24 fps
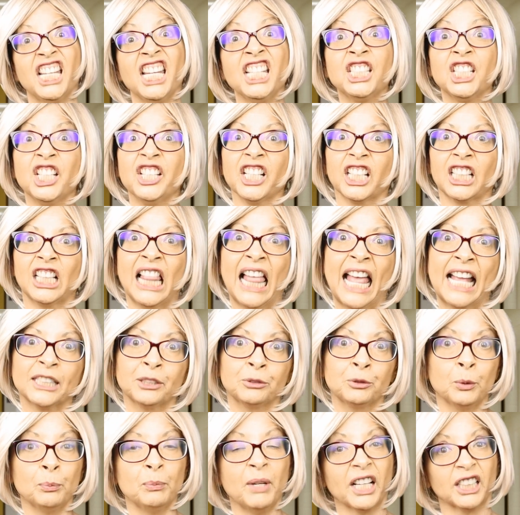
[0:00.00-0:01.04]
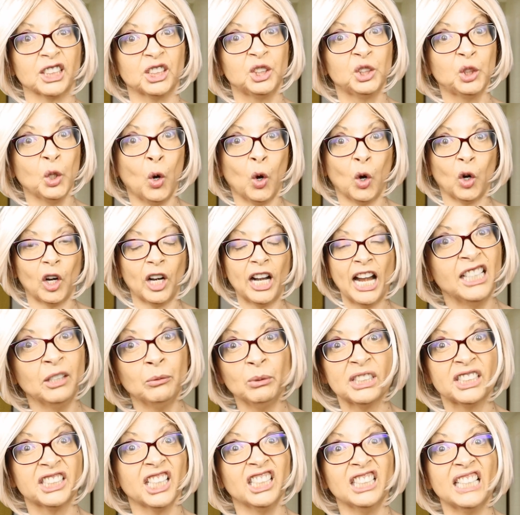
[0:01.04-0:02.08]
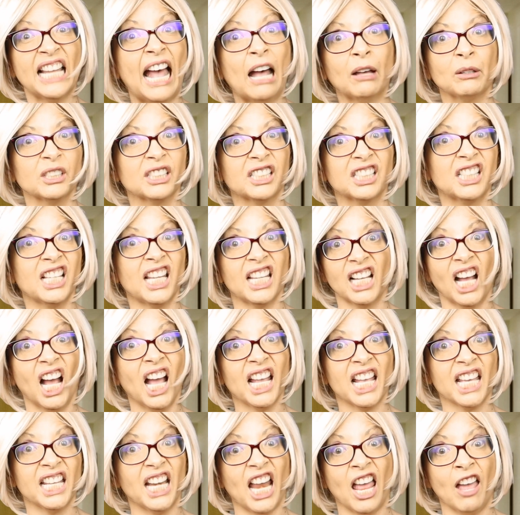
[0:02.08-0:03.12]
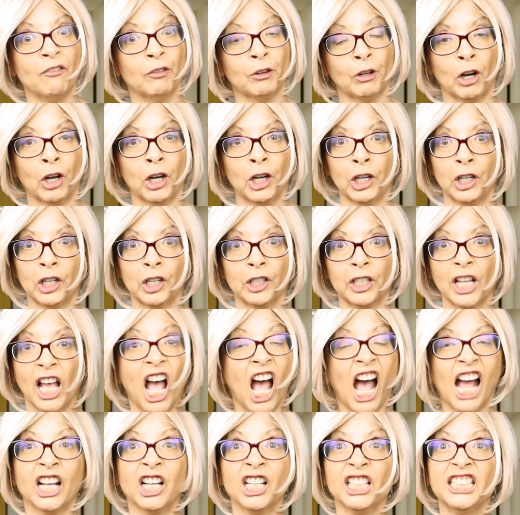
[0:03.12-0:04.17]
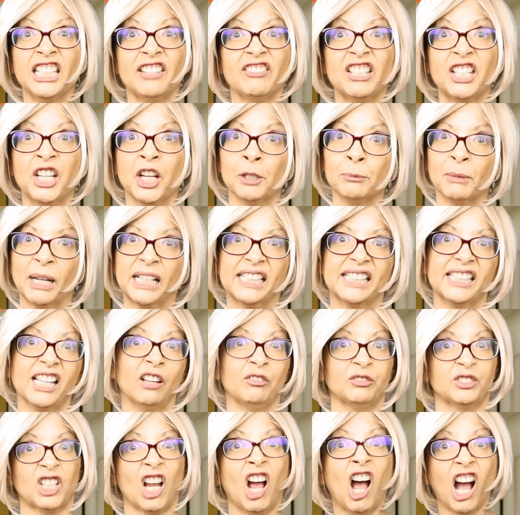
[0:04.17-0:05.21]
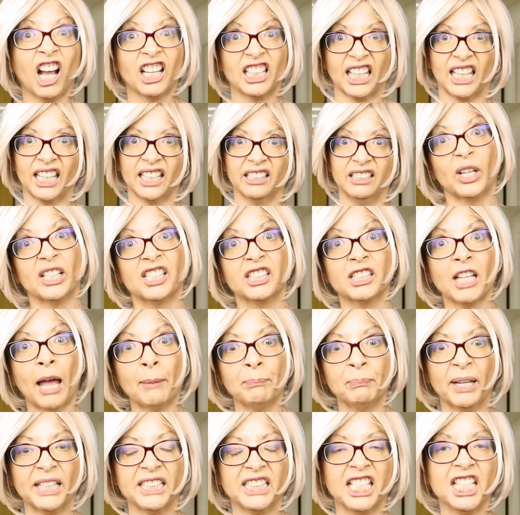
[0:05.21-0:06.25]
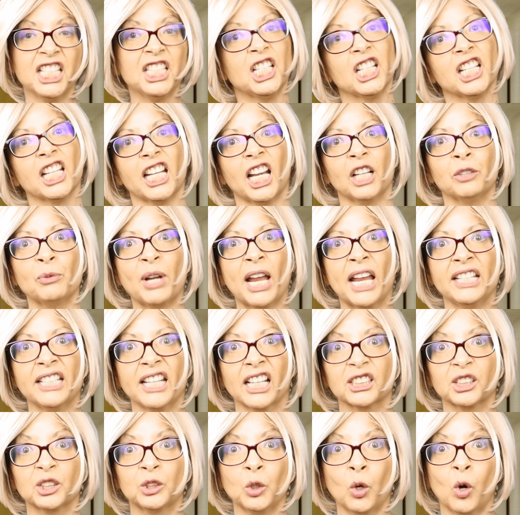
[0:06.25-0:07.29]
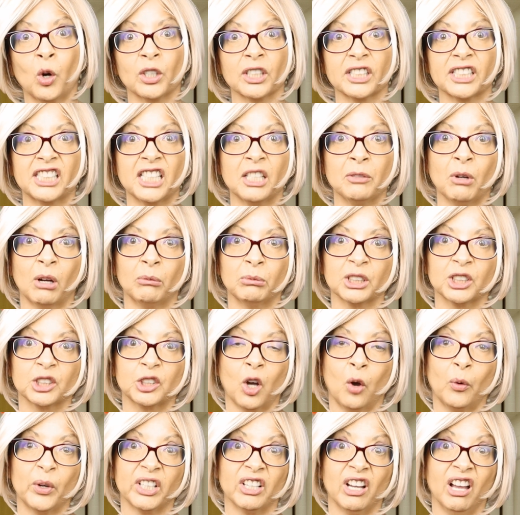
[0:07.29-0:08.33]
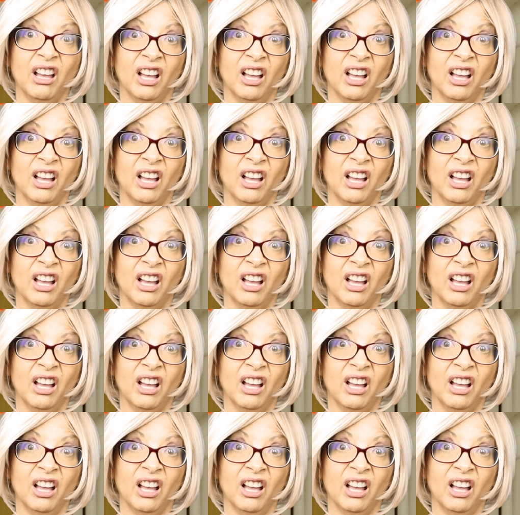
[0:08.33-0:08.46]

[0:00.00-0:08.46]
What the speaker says: teach in the classroom next door, and it was the loudest thing I had ever heard. I couldn't even hear myself talking. So I stopped my teaching and I ran next door to see what was going